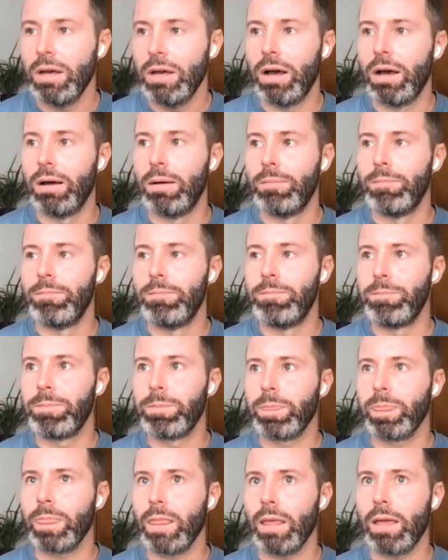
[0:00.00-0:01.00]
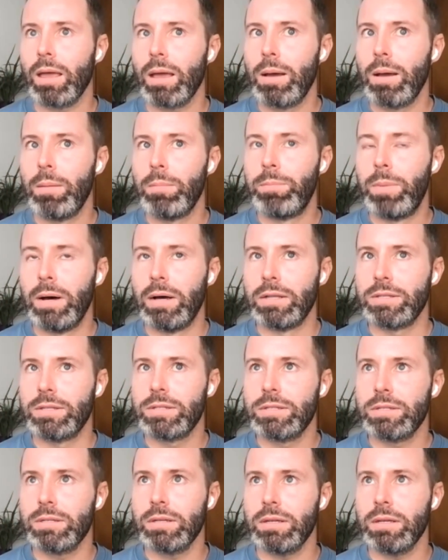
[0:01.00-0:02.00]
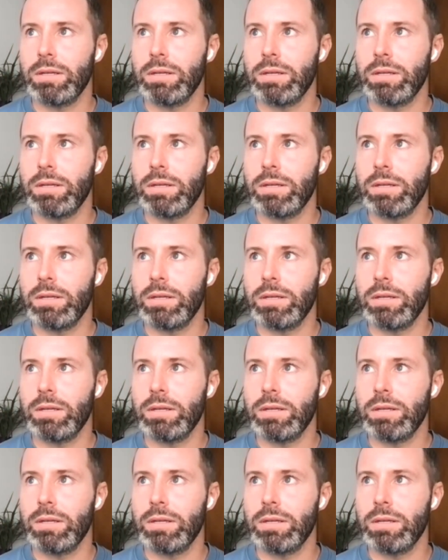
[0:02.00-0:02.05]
But